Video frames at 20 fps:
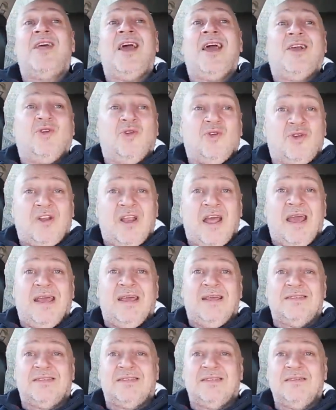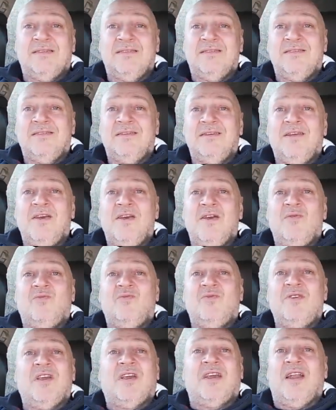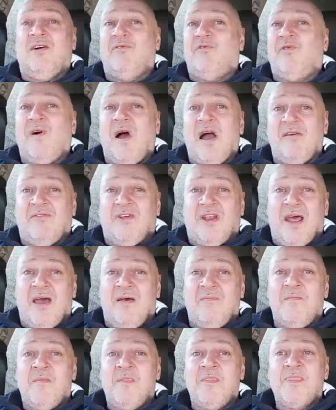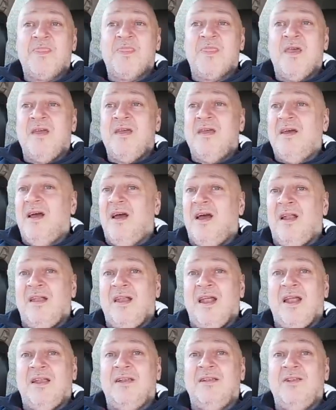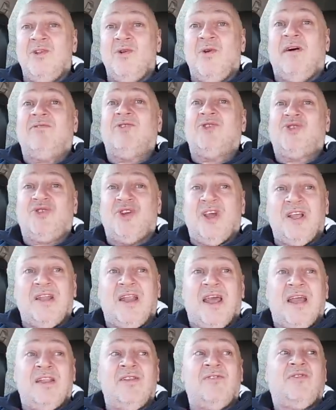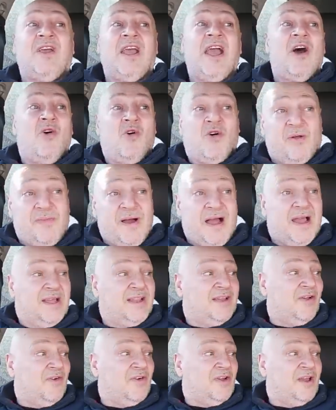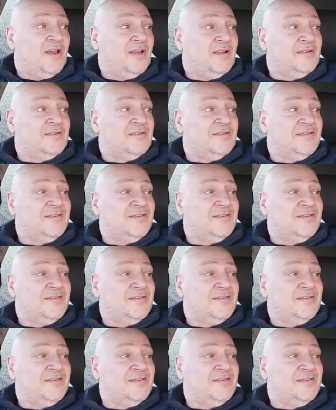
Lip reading: They're good days. You can have 5 of them and then you have a shit day and you forget all about it, don't you?